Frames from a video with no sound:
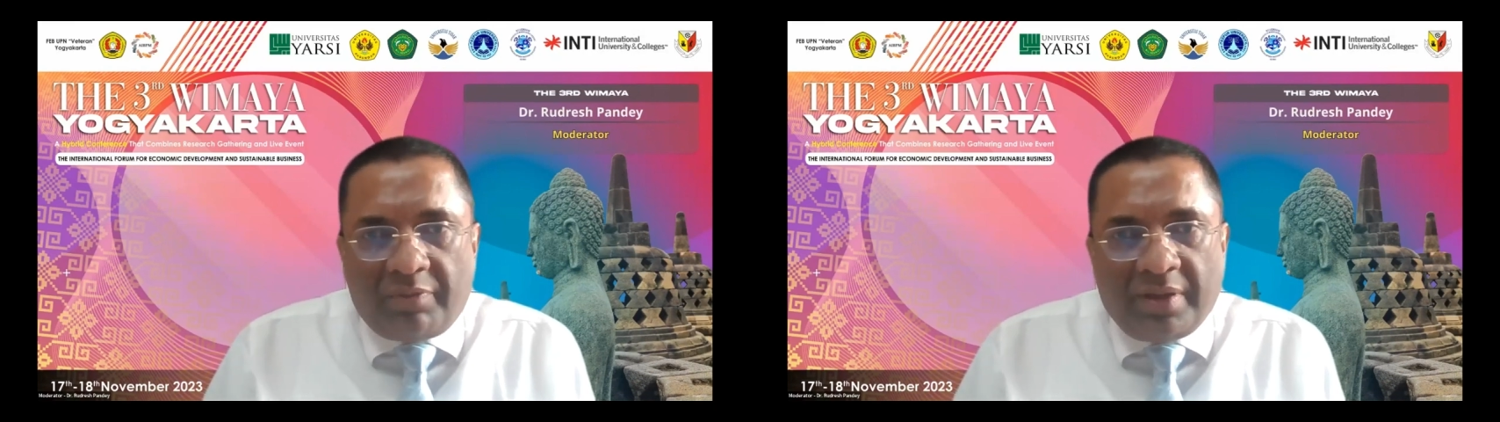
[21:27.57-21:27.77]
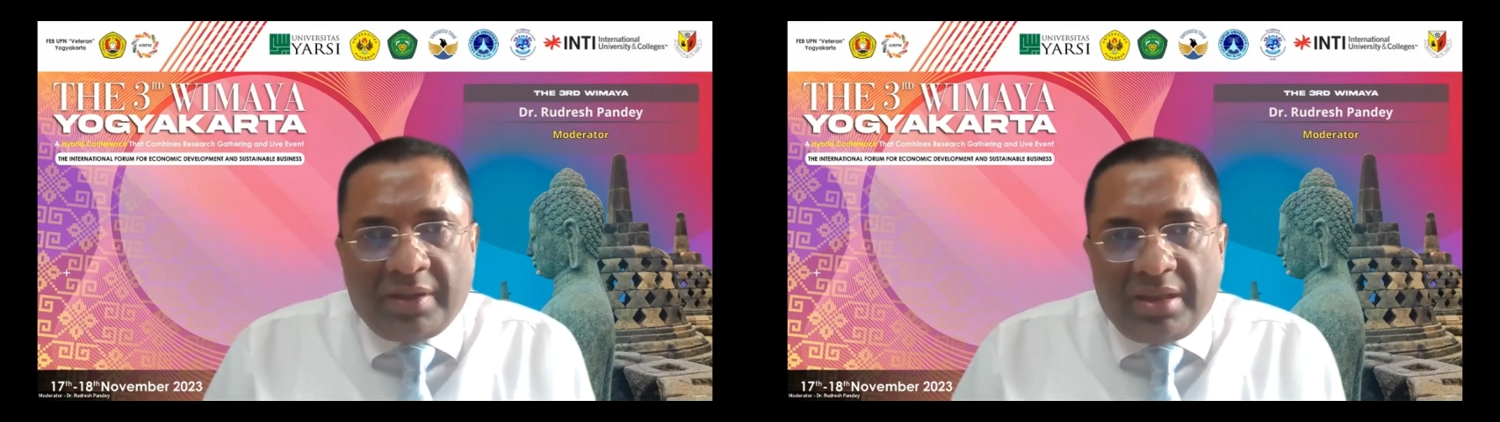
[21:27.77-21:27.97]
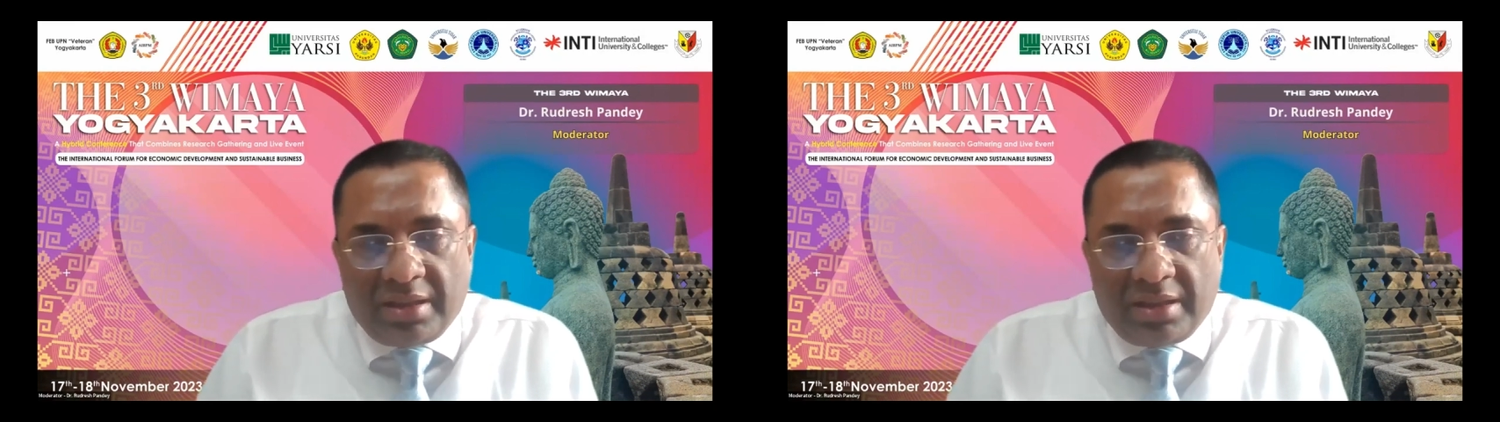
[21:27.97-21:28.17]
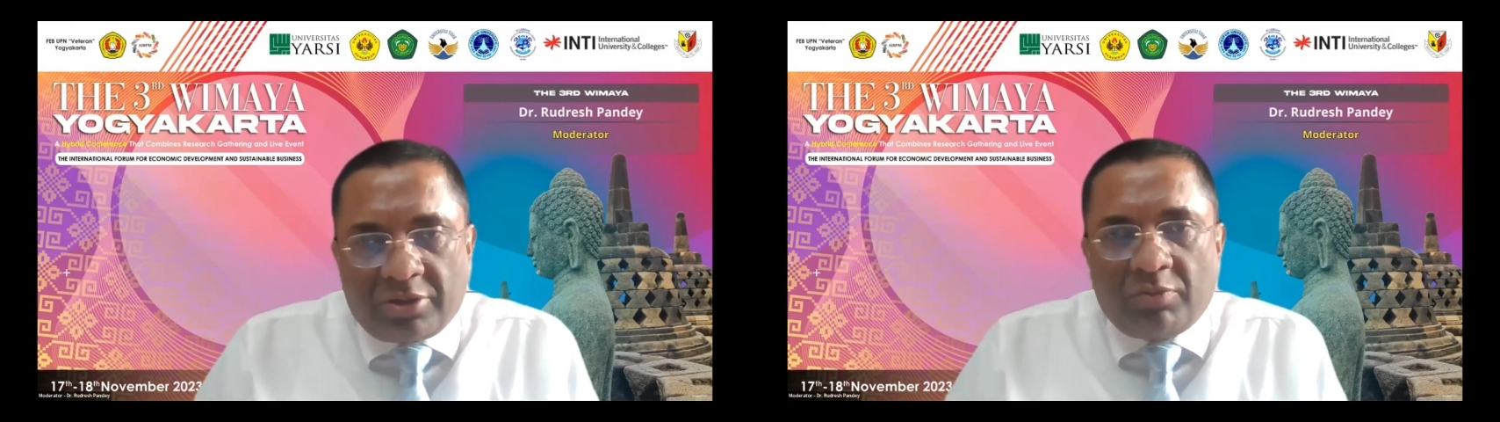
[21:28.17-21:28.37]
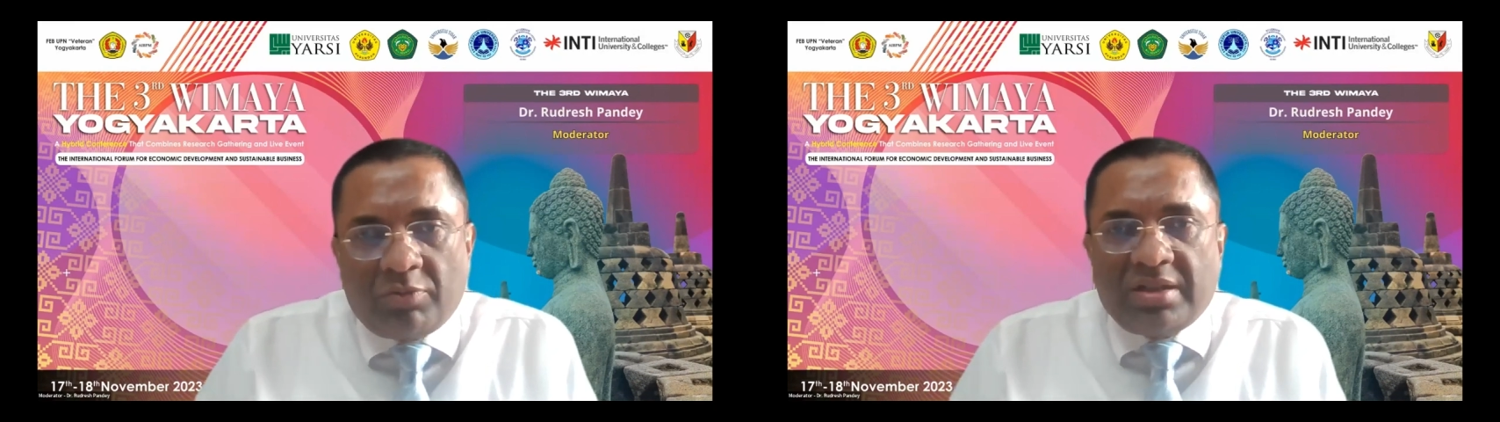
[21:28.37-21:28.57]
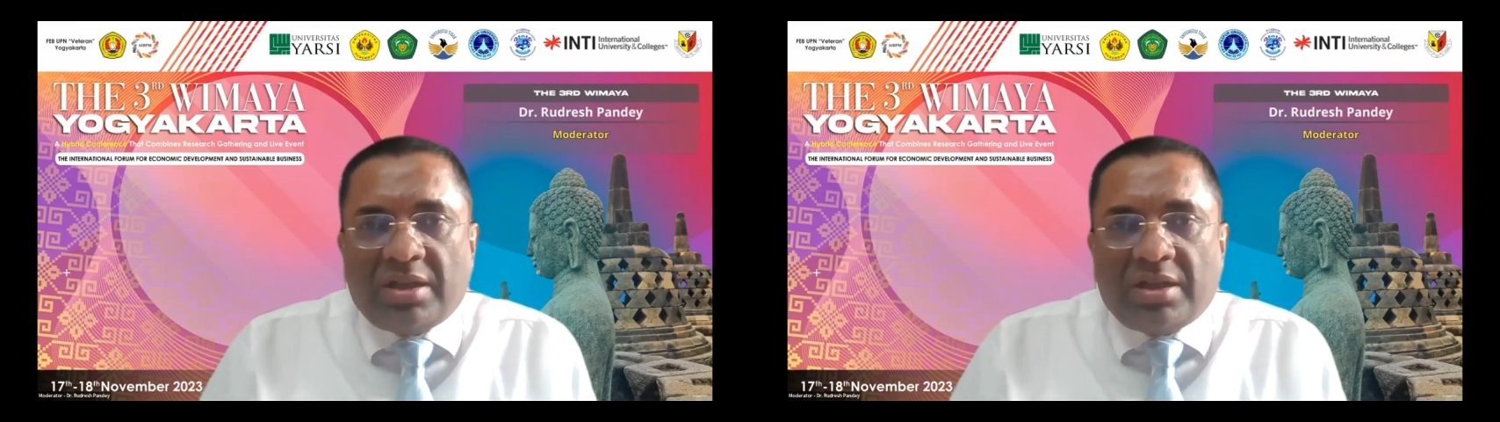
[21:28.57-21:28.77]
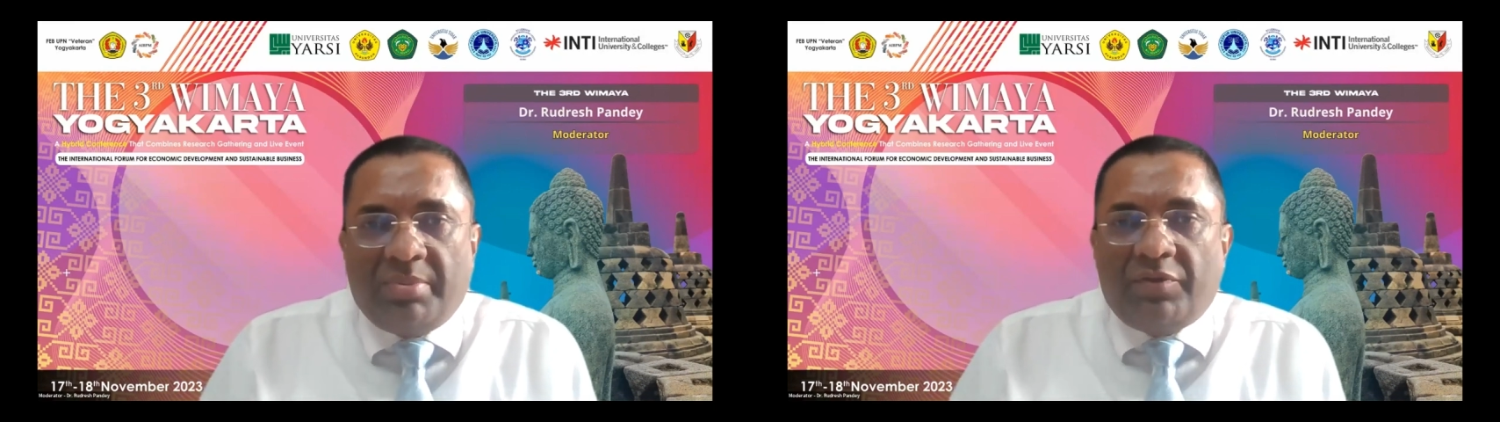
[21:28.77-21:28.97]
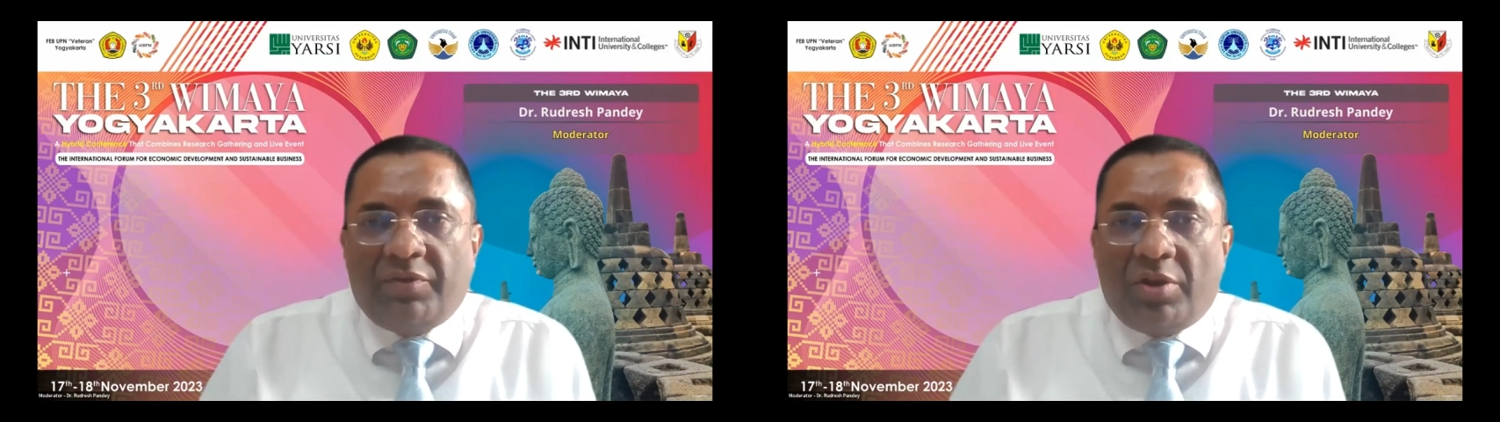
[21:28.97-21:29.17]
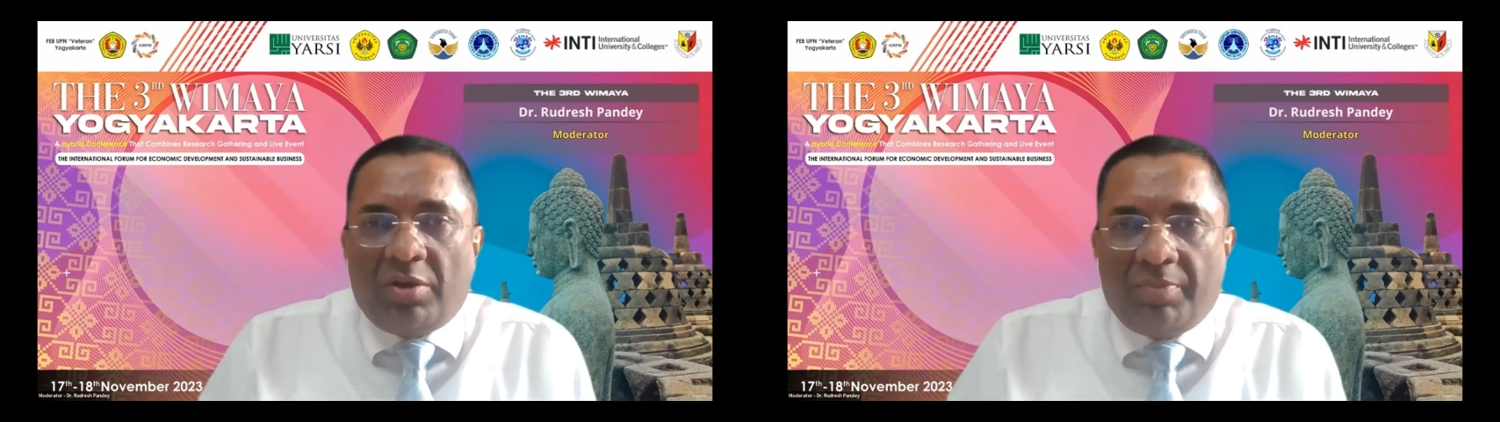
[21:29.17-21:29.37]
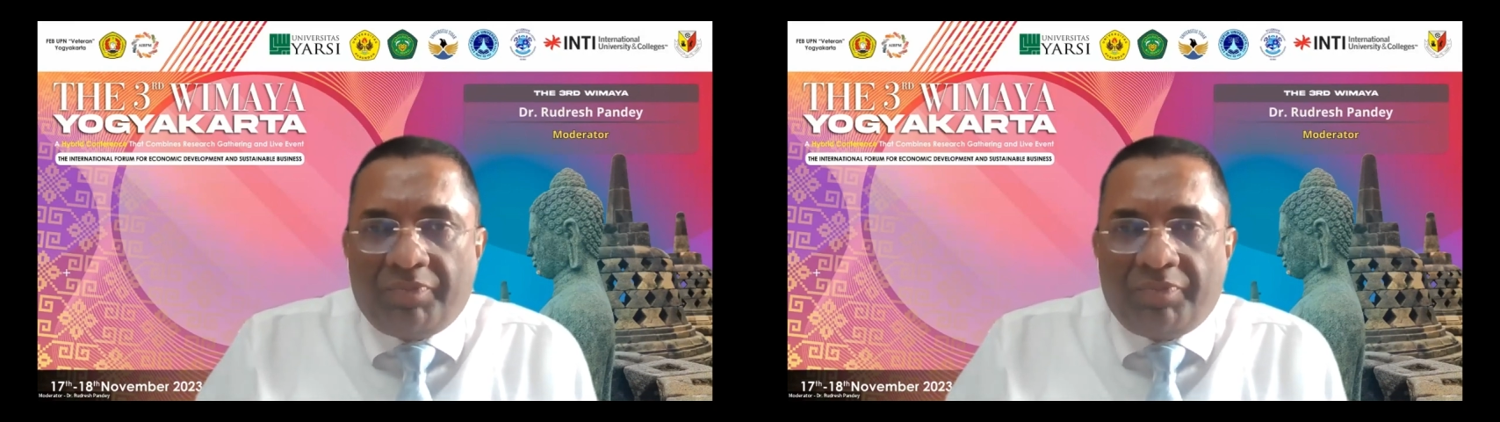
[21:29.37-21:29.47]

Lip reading: the students coming from